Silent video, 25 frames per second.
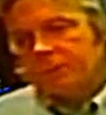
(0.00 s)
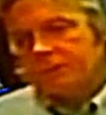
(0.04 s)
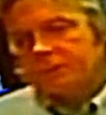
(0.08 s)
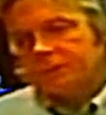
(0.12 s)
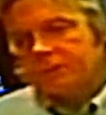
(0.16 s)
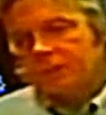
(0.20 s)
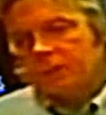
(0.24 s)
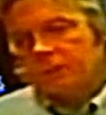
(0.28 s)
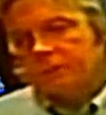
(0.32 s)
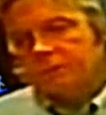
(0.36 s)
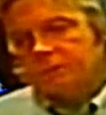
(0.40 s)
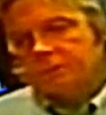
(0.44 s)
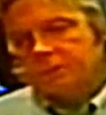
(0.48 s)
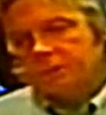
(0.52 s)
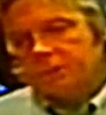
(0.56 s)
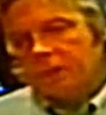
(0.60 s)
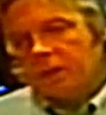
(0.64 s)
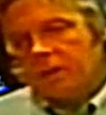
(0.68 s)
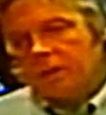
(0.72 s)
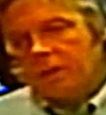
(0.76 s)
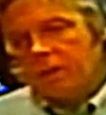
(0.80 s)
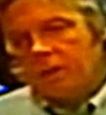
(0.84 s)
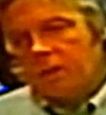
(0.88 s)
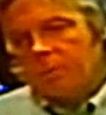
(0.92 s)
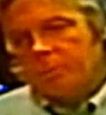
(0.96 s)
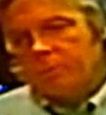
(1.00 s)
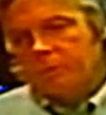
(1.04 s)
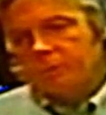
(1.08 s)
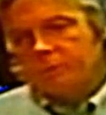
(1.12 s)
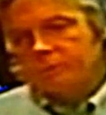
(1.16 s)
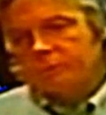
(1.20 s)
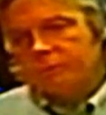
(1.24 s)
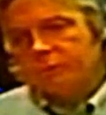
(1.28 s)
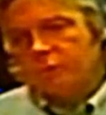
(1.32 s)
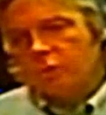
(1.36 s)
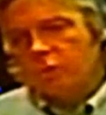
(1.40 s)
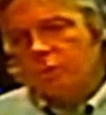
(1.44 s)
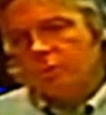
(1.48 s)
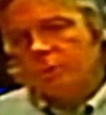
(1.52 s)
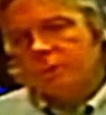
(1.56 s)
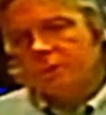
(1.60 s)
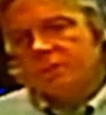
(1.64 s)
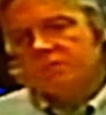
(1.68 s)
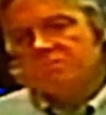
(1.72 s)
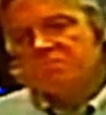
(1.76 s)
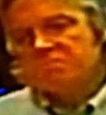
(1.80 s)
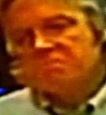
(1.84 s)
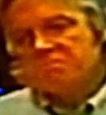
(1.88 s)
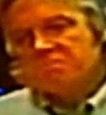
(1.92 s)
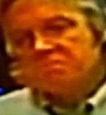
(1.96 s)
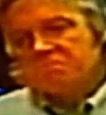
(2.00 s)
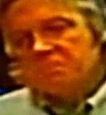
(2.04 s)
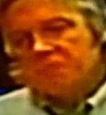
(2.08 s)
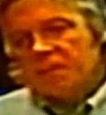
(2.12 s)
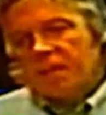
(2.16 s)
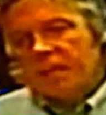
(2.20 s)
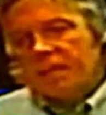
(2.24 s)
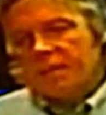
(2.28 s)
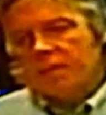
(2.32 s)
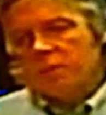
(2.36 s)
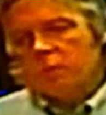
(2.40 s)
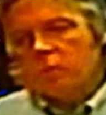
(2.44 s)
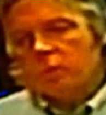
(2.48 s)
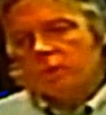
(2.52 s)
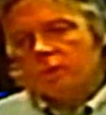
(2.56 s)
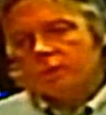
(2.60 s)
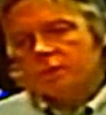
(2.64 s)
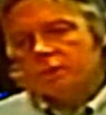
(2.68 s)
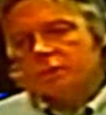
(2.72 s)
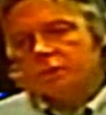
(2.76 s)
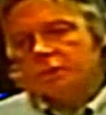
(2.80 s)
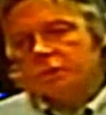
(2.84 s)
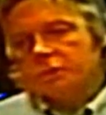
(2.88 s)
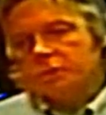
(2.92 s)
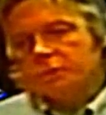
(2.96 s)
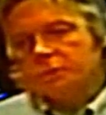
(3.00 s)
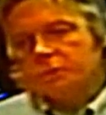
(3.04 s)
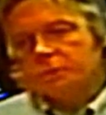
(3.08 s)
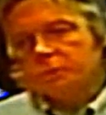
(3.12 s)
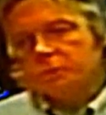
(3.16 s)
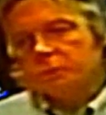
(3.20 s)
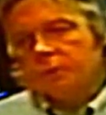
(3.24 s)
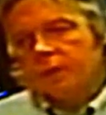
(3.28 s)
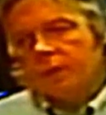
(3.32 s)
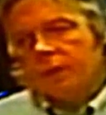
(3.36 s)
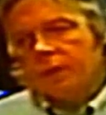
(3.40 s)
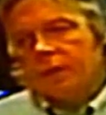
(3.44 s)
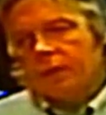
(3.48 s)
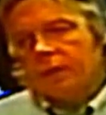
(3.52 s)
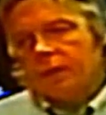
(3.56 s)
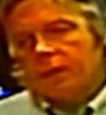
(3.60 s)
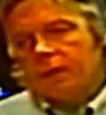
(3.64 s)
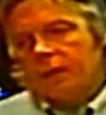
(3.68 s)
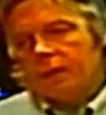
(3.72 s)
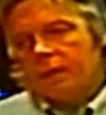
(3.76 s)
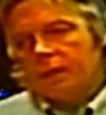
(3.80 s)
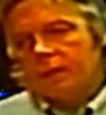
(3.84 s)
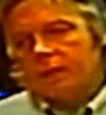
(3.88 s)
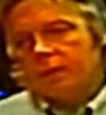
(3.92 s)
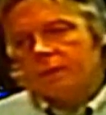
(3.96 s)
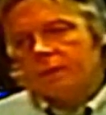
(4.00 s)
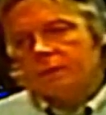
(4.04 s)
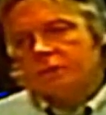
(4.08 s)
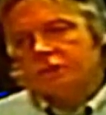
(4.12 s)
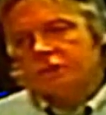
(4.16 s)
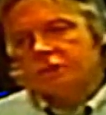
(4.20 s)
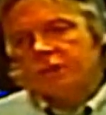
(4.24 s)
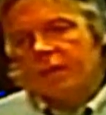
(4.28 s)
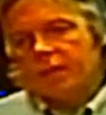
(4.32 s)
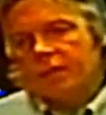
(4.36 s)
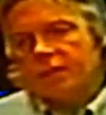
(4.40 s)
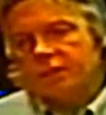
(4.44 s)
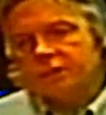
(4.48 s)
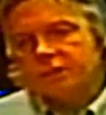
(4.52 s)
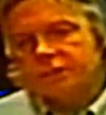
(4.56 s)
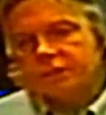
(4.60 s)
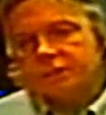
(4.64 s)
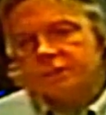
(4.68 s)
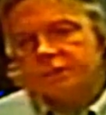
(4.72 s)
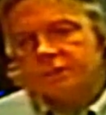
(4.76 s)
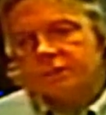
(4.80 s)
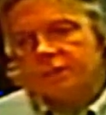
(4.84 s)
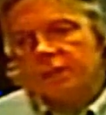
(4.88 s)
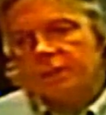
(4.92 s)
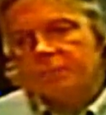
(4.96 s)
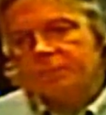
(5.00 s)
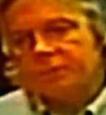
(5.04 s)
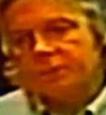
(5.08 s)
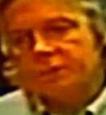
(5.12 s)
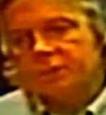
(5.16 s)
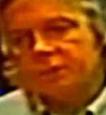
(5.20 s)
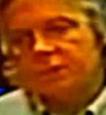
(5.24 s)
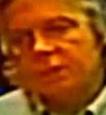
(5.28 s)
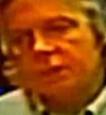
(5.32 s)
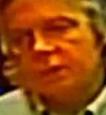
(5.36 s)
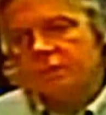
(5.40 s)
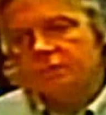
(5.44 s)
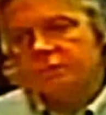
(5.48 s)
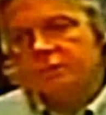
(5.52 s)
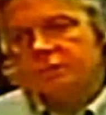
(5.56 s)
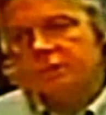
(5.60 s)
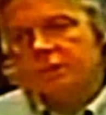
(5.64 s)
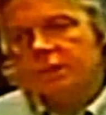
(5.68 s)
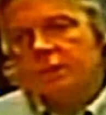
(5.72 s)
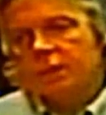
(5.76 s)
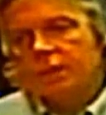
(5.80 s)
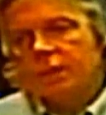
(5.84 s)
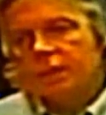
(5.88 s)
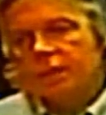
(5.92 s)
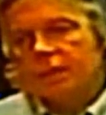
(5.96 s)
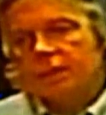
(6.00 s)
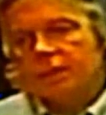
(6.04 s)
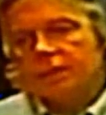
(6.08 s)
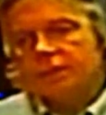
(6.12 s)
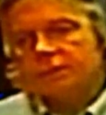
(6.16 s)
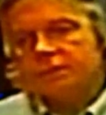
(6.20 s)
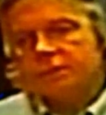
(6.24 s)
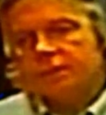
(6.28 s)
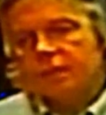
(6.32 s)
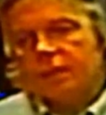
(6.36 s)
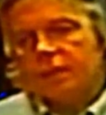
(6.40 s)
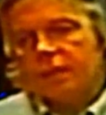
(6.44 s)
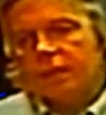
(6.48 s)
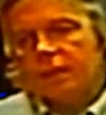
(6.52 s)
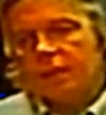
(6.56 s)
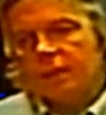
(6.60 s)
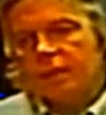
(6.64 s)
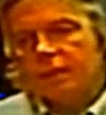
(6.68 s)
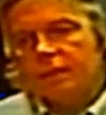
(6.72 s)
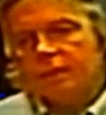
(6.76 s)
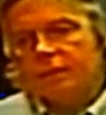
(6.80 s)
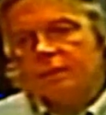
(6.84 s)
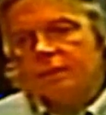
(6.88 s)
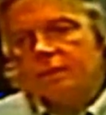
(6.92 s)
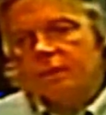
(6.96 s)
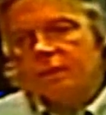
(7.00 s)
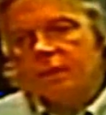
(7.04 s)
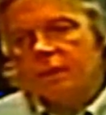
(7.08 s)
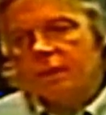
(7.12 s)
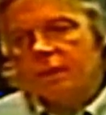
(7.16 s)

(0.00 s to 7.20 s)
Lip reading: stones are put forward, anyone who challenges the stepping stones is then